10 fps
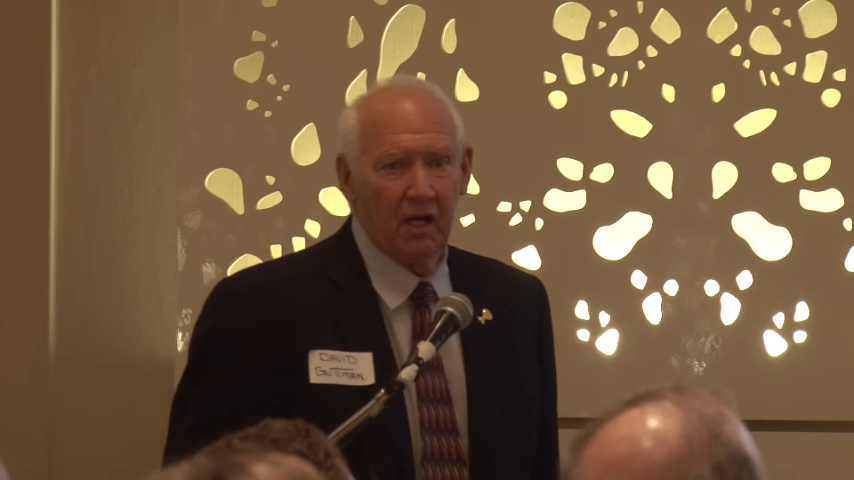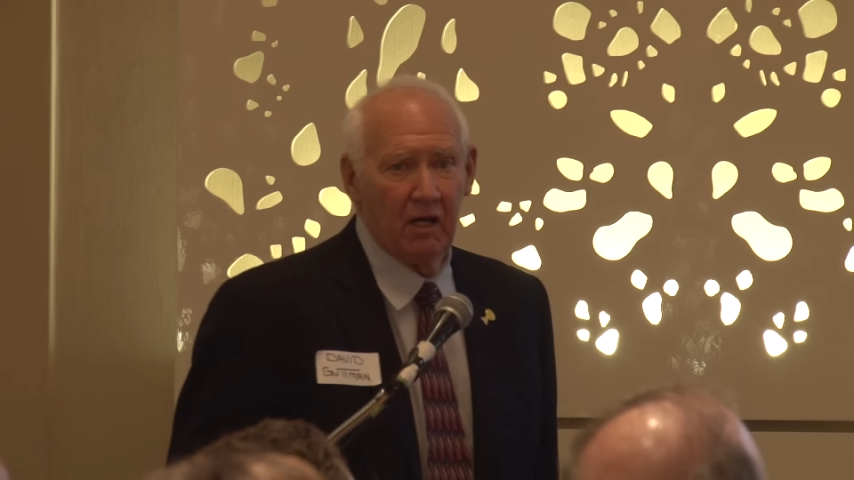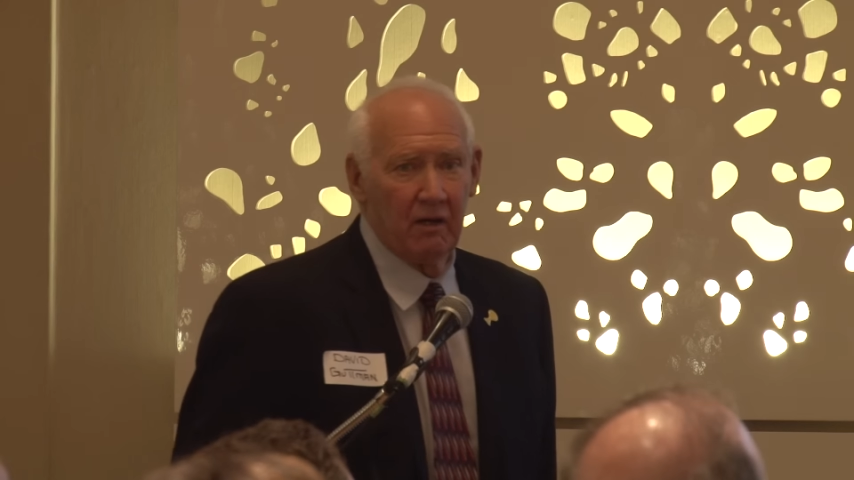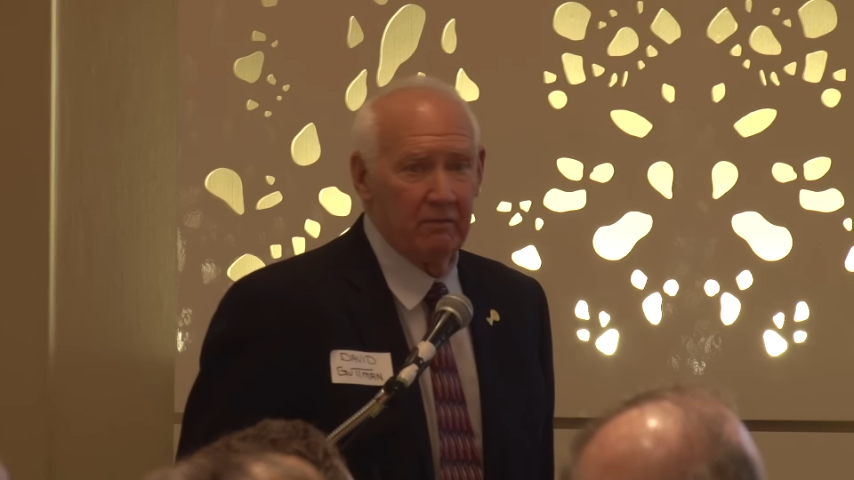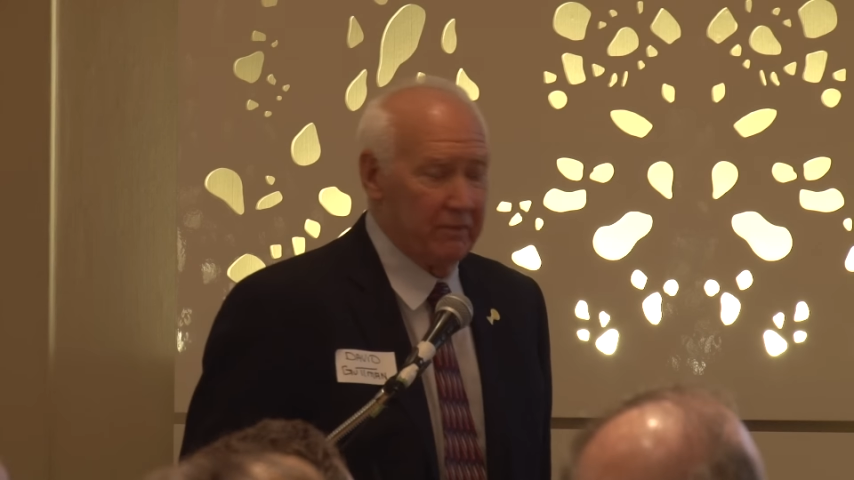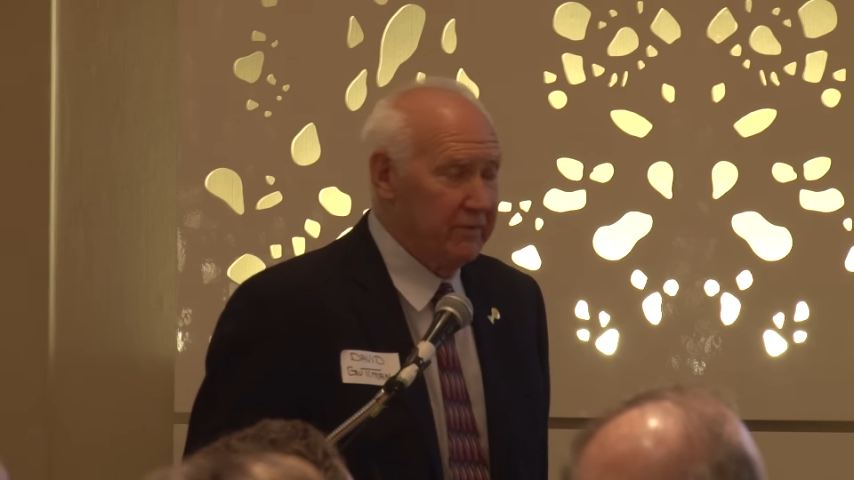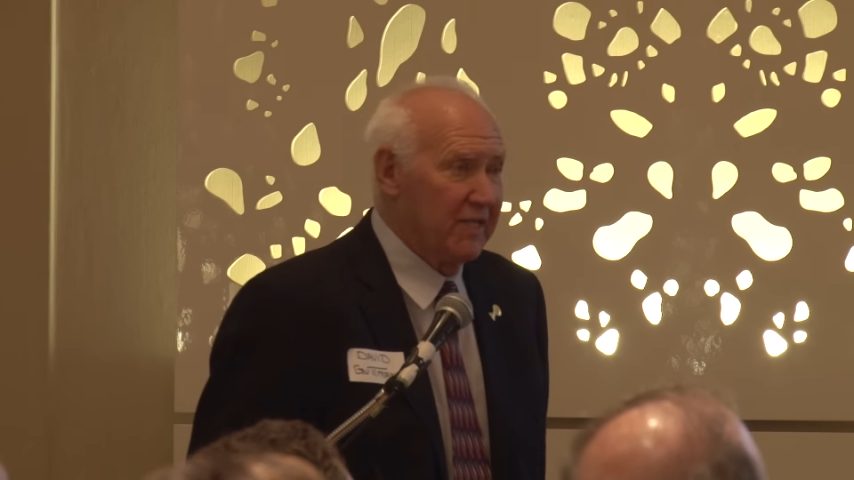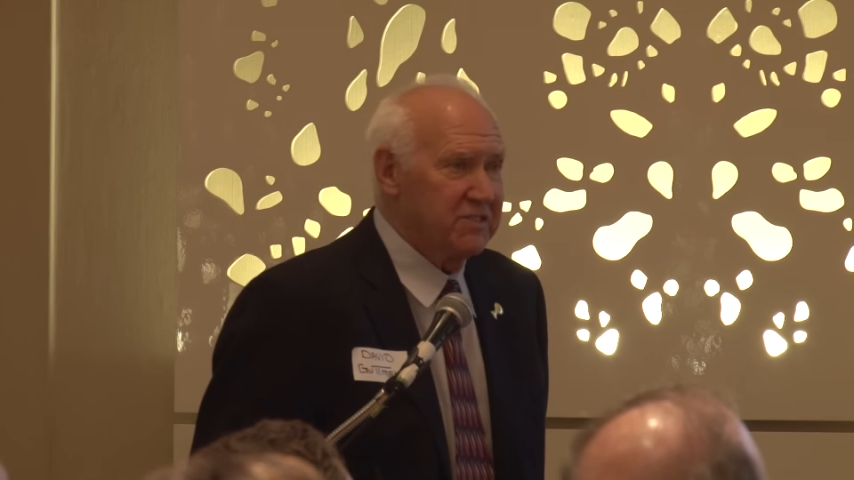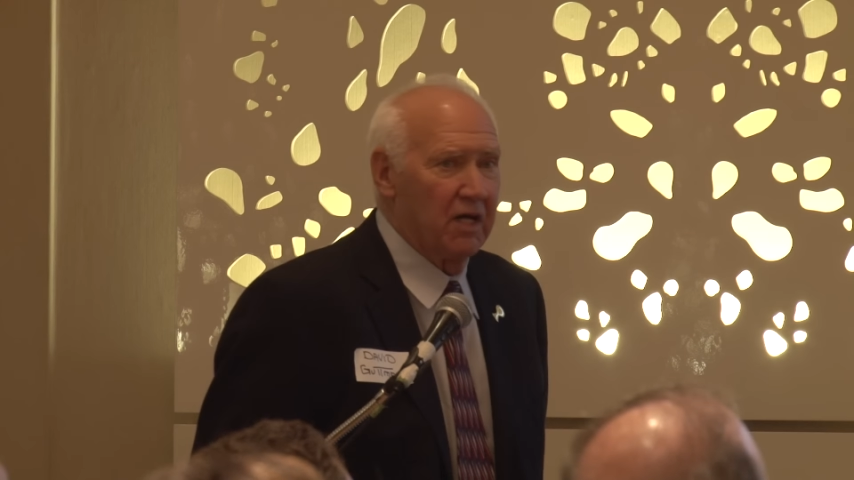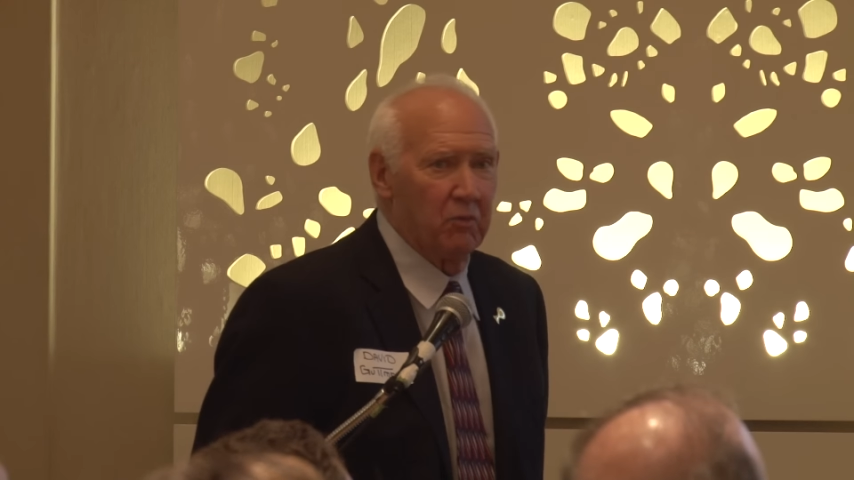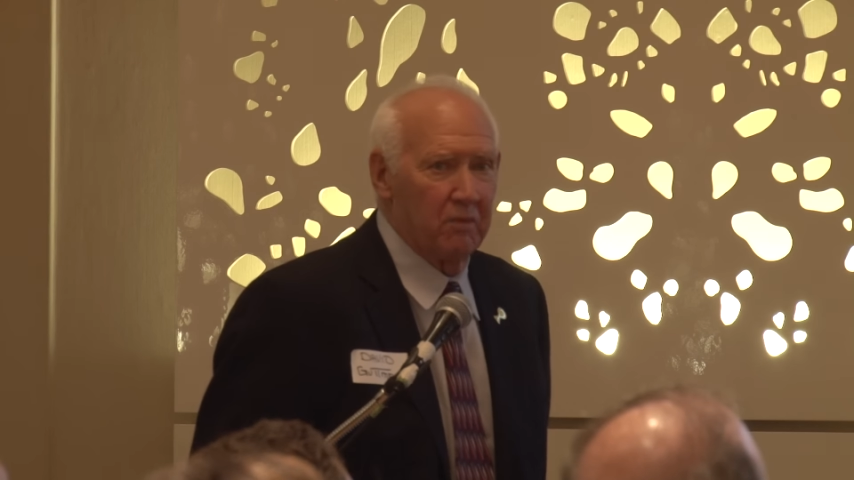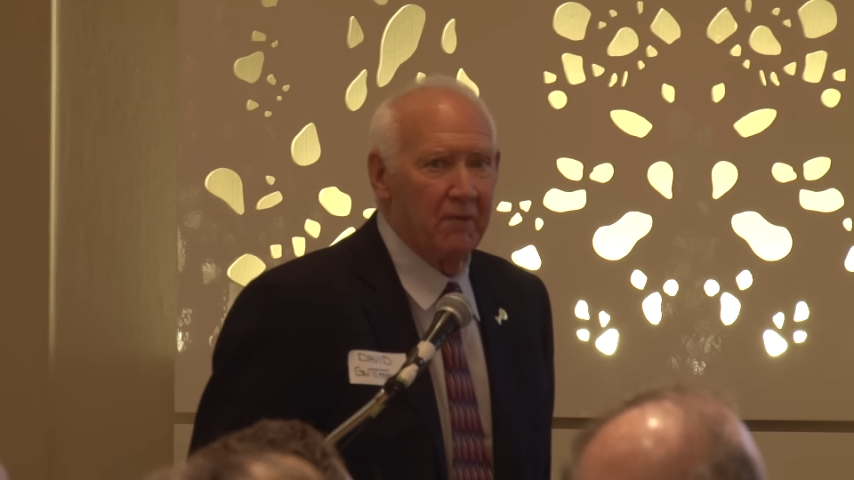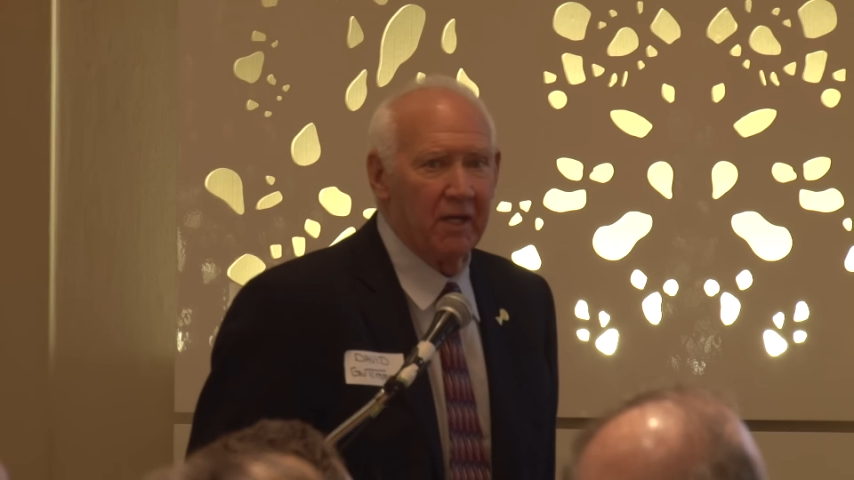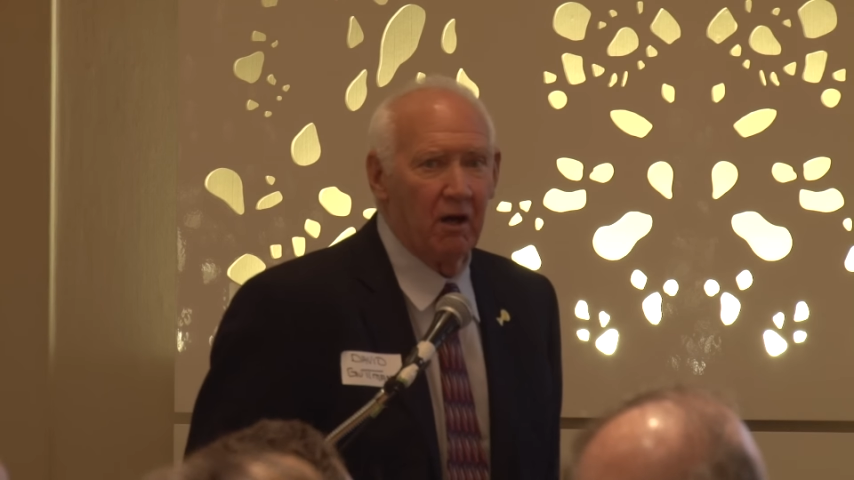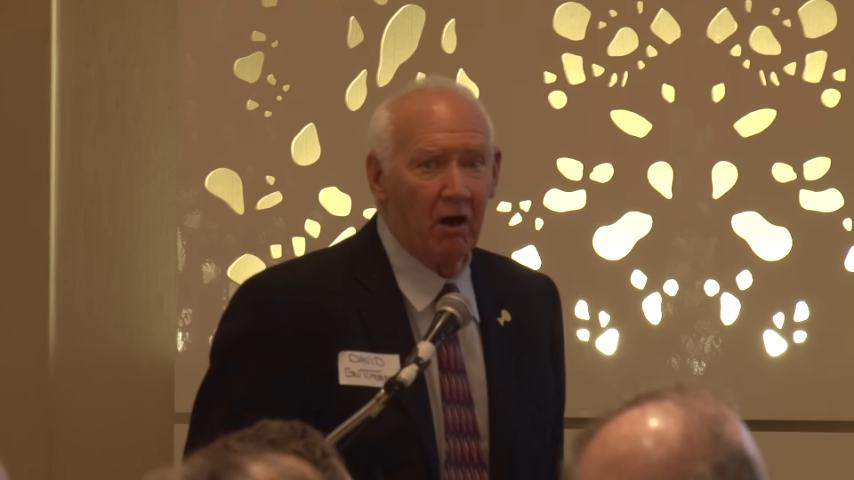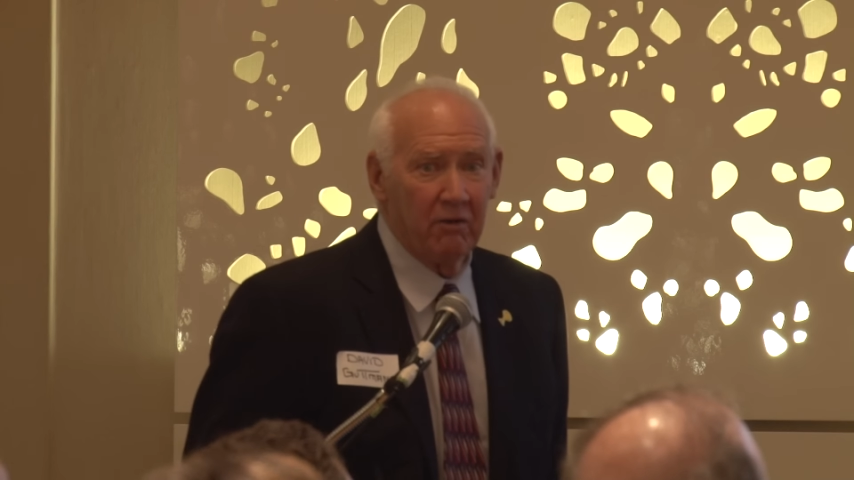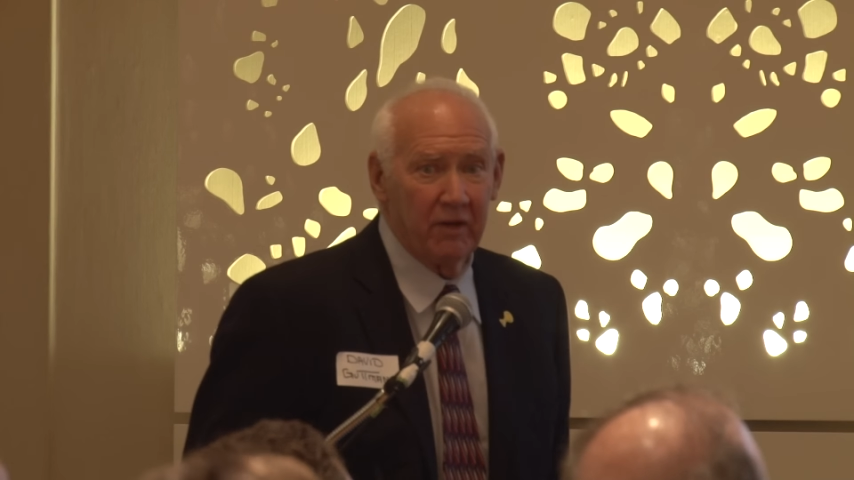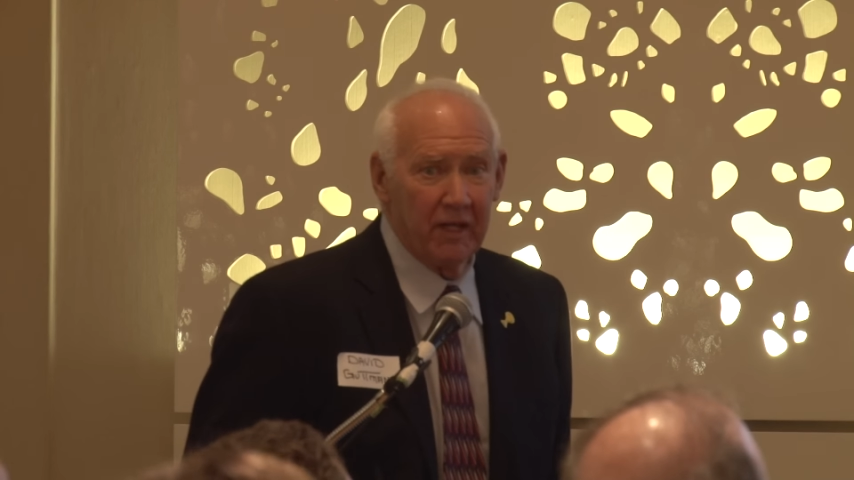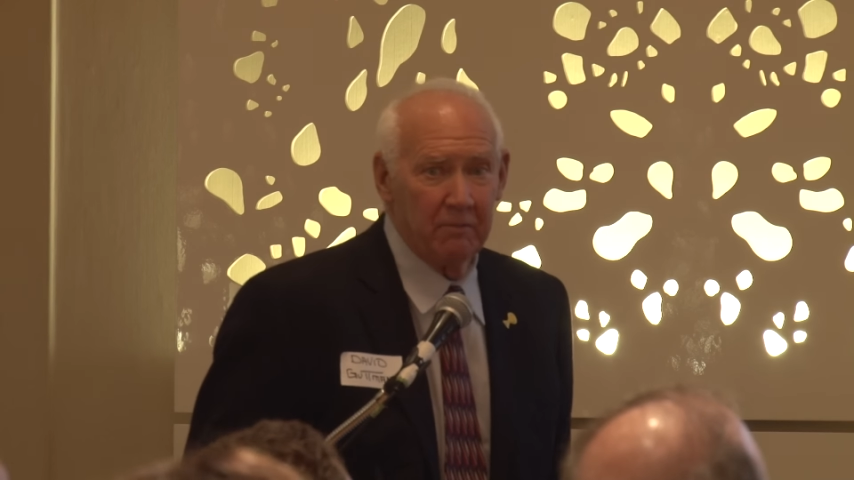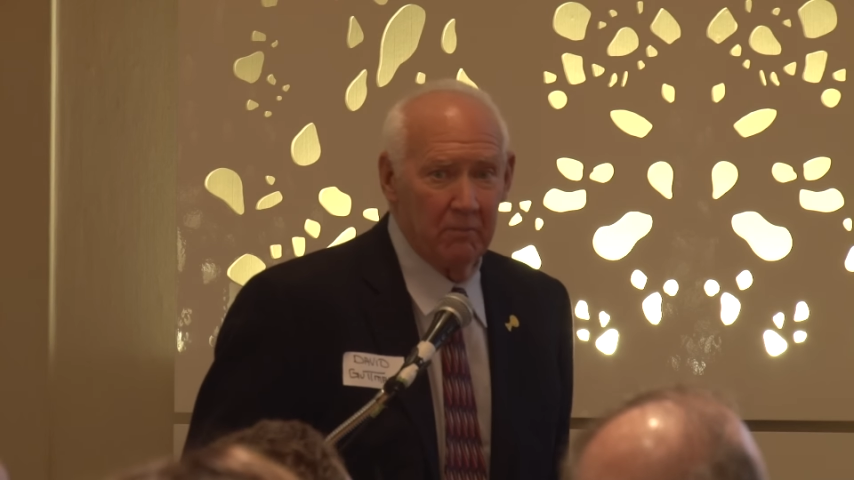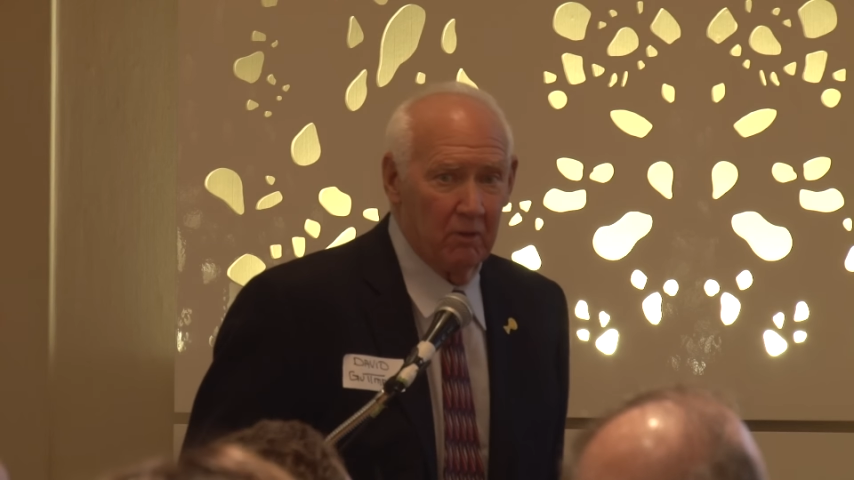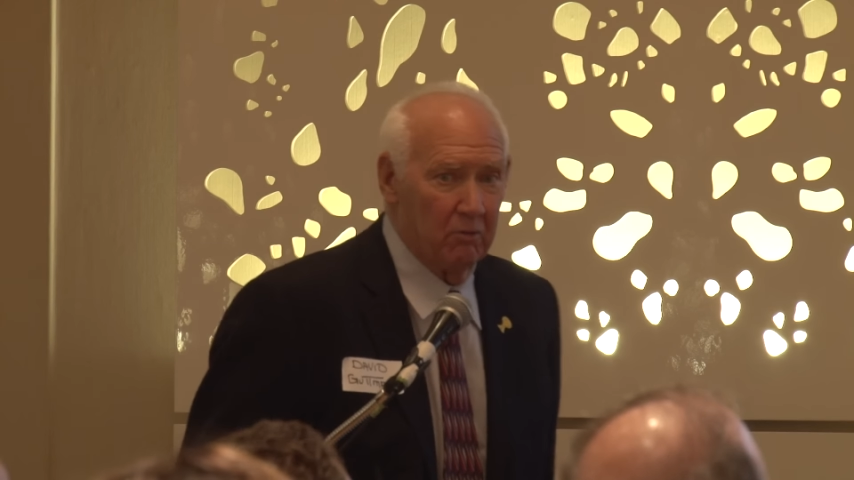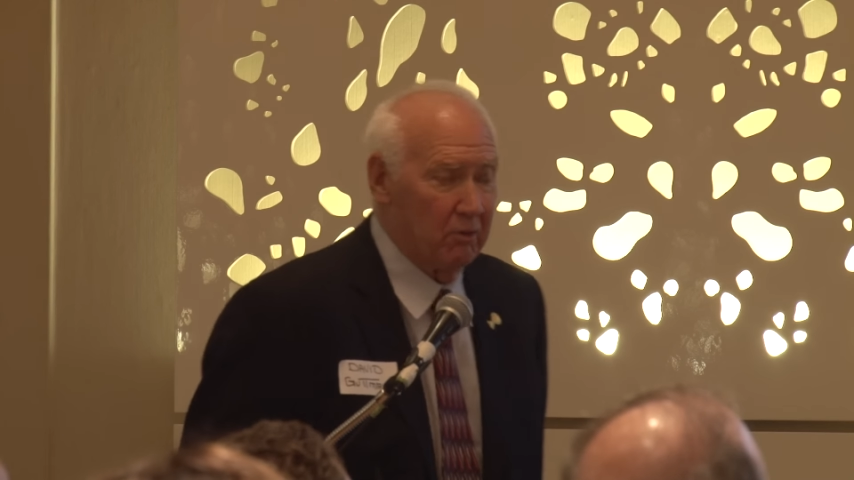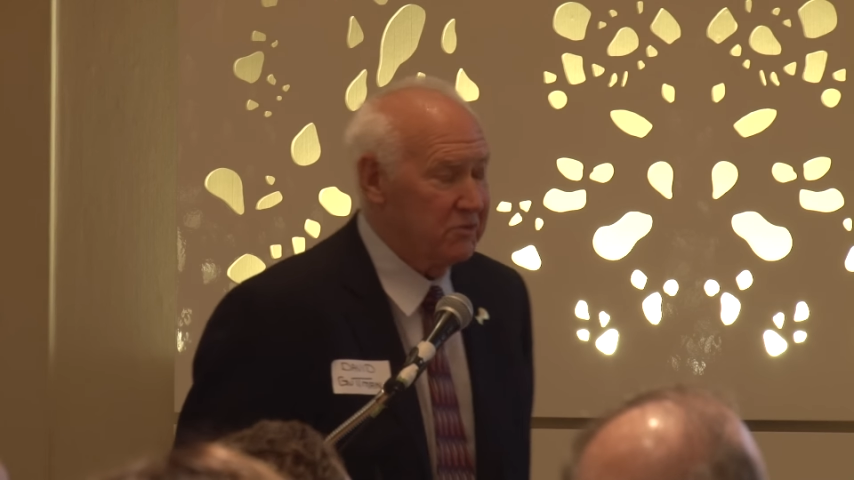uh, and that's how we make our name or